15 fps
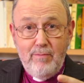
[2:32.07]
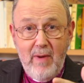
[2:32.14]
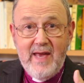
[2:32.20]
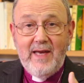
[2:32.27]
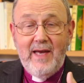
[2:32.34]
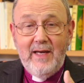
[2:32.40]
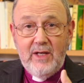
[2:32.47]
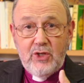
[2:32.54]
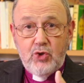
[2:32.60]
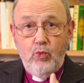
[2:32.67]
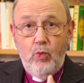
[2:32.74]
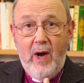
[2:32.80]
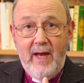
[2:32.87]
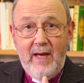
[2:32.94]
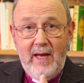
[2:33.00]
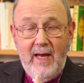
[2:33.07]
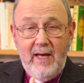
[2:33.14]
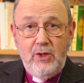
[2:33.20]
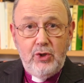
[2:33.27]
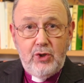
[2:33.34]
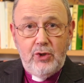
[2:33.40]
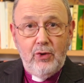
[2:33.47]
making its way
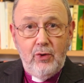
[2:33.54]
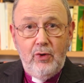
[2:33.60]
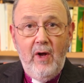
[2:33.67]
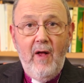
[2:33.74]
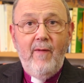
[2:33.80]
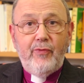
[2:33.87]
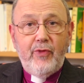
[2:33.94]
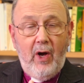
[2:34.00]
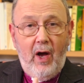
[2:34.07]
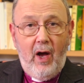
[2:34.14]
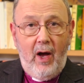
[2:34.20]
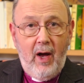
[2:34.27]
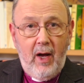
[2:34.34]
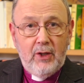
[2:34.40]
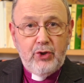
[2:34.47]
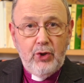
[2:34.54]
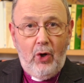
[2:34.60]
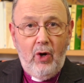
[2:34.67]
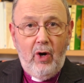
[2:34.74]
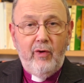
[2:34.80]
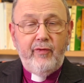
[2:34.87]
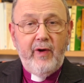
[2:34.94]
into the heart
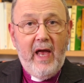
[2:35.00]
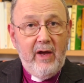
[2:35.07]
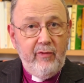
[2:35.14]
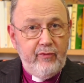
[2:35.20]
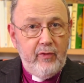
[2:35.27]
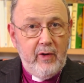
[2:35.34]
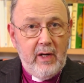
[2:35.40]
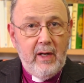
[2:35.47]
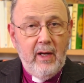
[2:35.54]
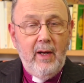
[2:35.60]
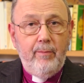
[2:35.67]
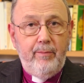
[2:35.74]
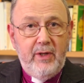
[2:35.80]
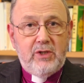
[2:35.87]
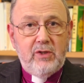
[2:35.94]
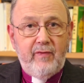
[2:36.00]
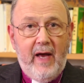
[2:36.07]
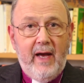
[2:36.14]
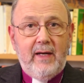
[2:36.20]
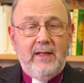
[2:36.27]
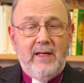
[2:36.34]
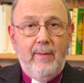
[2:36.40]
of every bit of
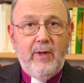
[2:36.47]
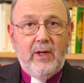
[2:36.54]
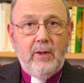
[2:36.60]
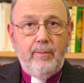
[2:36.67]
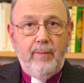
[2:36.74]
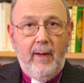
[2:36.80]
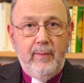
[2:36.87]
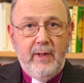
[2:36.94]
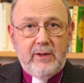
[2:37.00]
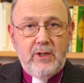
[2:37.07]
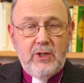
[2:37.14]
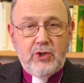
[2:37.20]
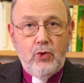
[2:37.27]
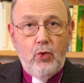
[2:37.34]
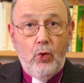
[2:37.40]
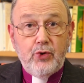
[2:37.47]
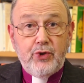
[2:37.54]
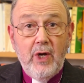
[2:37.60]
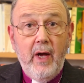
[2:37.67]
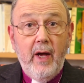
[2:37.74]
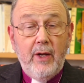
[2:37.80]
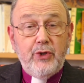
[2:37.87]
academic and public discourse
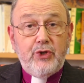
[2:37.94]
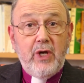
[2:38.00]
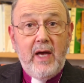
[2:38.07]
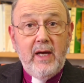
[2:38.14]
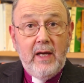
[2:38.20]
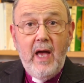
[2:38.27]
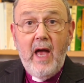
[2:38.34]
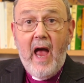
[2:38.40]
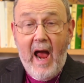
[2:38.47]
and saying,